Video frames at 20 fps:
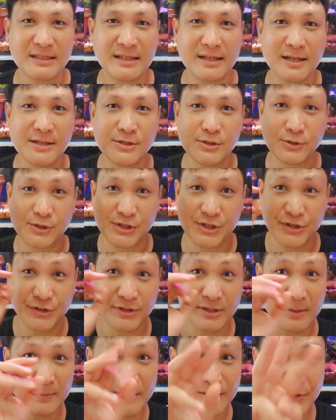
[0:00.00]
So
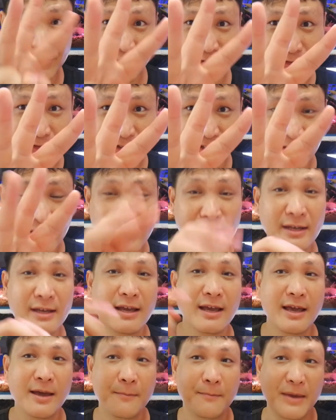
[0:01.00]
secret number 3,
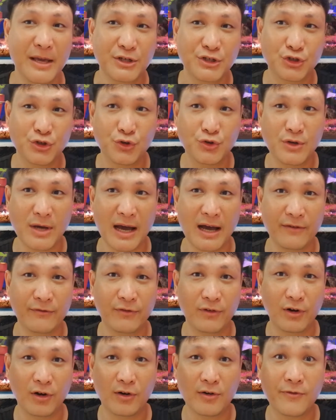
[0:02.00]
make sure you
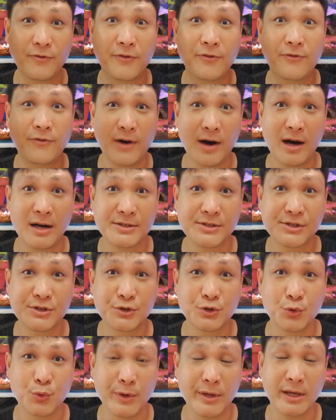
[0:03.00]
have a lot of fast
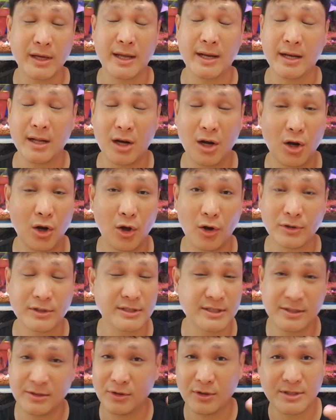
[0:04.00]
growing and a
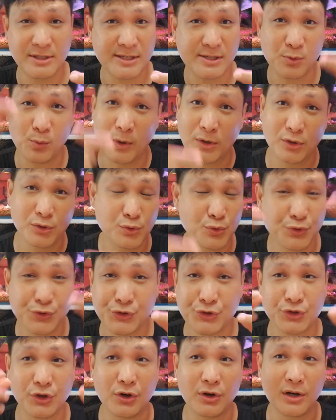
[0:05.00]
lot, not just 1 or 2
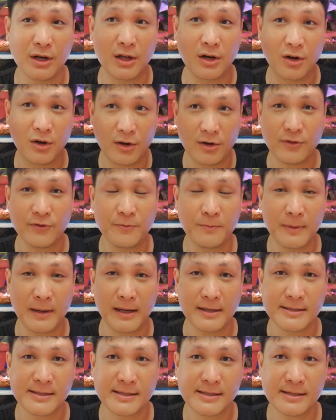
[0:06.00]
stock, a lot of
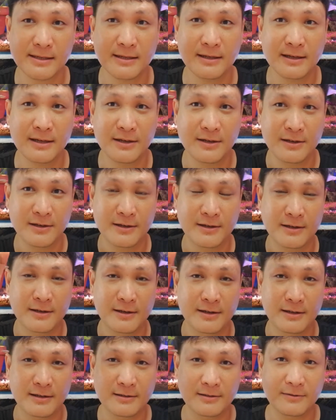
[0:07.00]
plants,
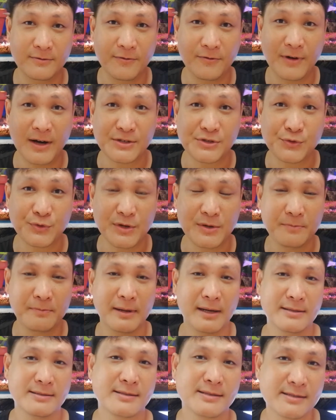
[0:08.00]
fast growing
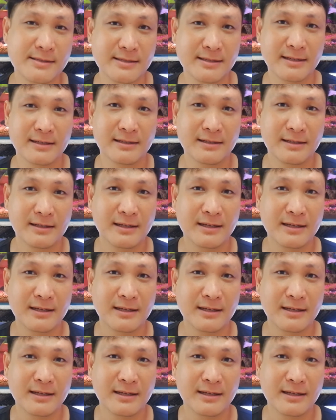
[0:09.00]
plants. Yeah.